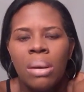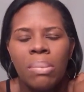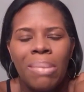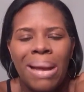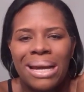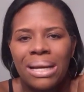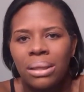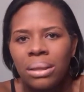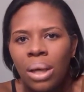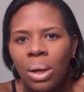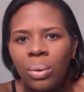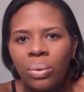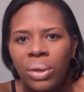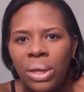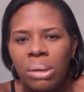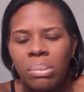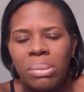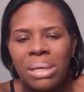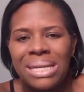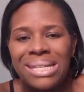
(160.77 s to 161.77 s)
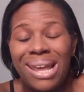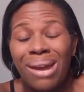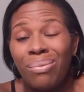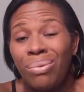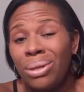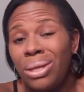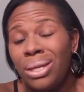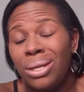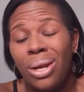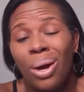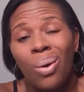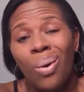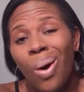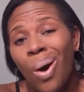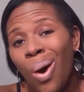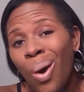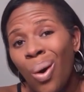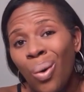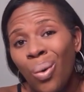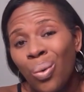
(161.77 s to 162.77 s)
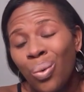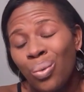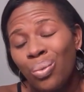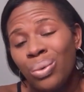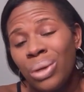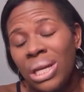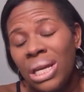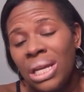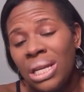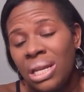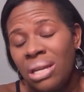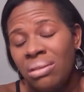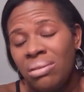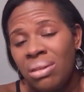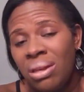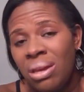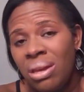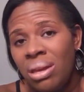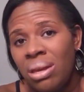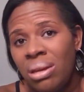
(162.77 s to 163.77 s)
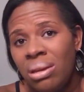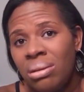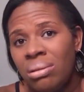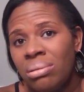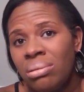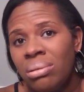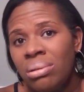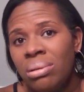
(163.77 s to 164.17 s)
my clothing, because I really don't own anything